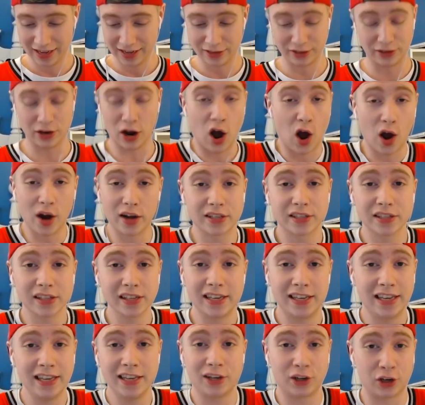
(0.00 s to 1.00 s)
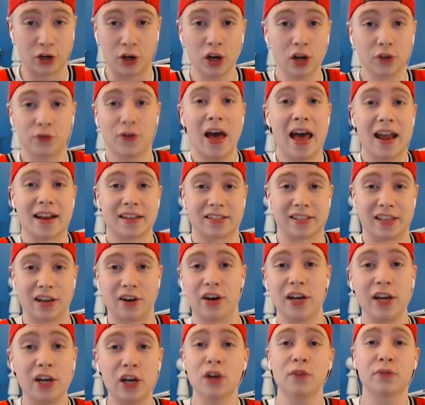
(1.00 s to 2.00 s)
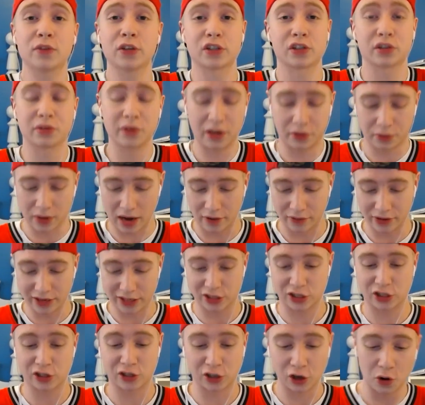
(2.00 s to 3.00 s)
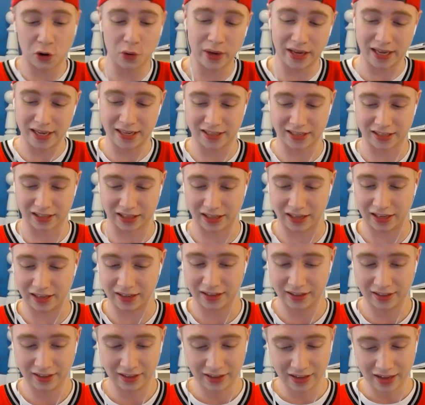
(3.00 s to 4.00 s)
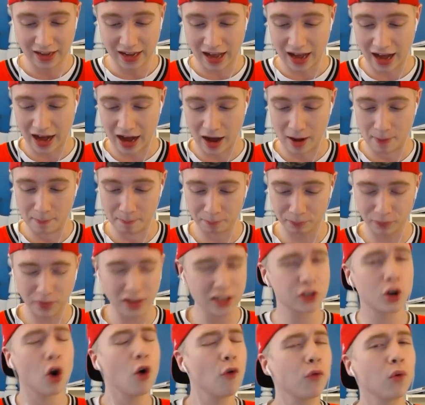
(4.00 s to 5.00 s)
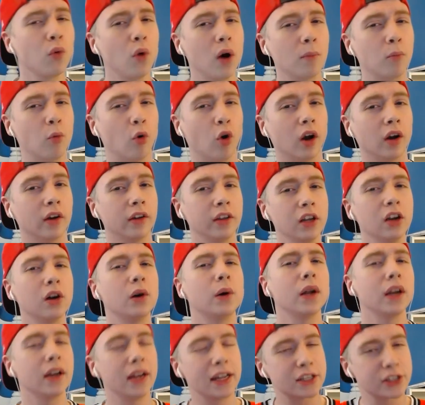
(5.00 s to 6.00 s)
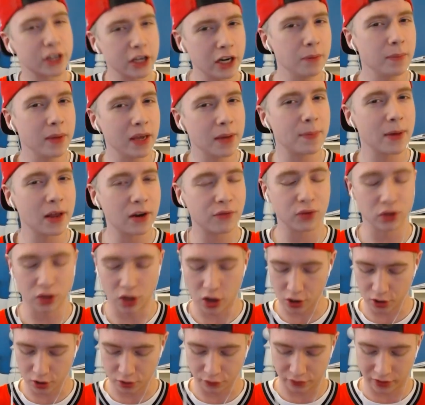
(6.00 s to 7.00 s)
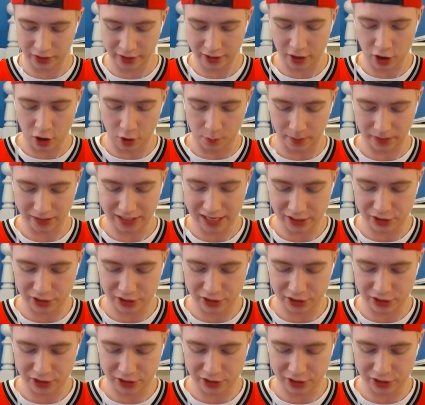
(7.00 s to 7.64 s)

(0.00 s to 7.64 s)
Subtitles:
Honestly, he could have had us there. He could have just 3-crowned us so easily. Let's go for one more. You know what? It's gonna be a bit of a longer video, but that's